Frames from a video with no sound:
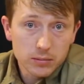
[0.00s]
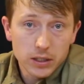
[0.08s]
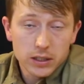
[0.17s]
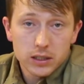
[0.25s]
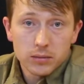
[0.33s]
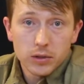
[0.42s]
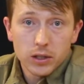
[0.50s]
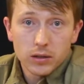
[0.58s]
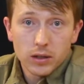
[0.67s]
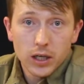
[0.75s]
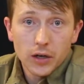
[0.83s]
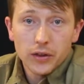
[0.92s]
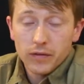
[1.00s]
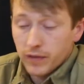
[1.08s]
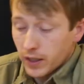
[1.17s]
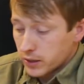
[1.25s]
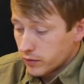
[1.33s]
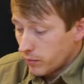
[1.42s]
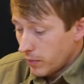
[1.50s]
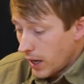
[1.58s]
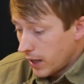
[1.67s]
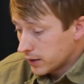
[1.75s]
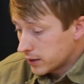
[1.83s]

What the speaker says: and some of the health effects from that.